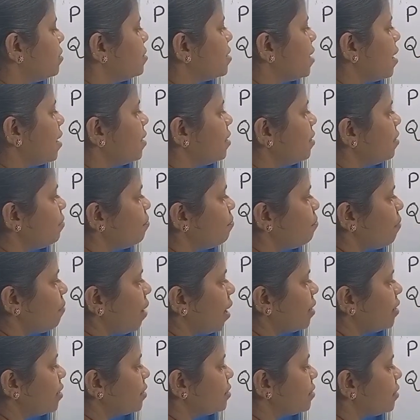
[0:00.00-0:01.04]
10
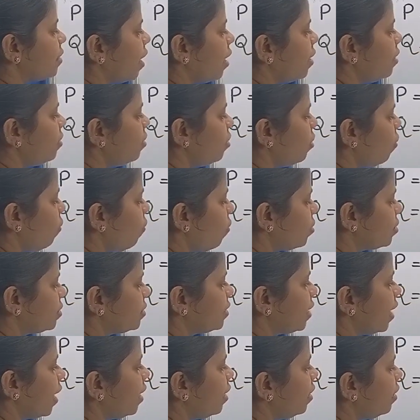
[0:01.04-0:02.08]
minus 9 or
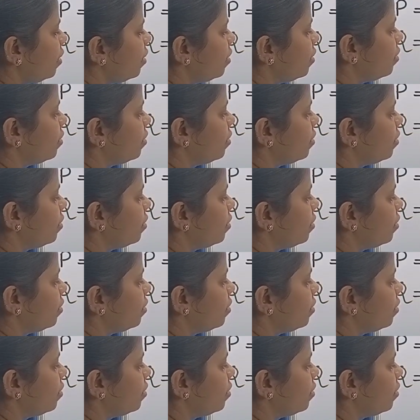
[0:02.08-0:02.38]
10